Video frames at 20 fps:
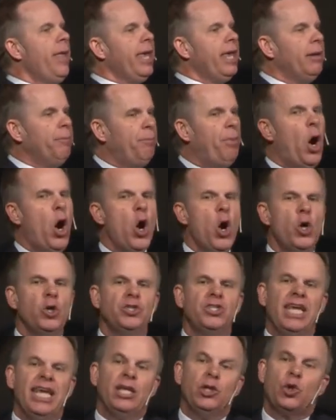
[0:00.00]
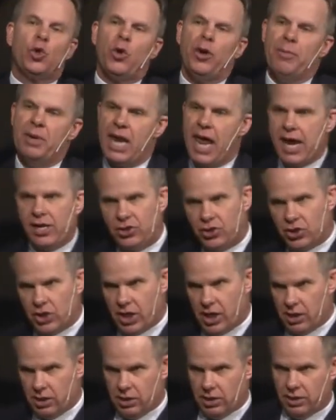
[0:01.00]
impose
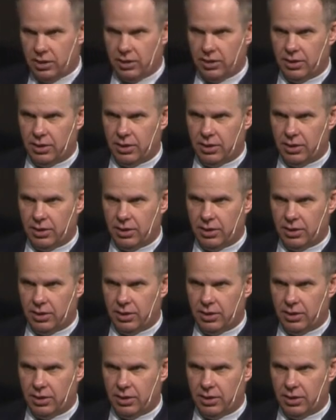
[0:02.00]
incrimination,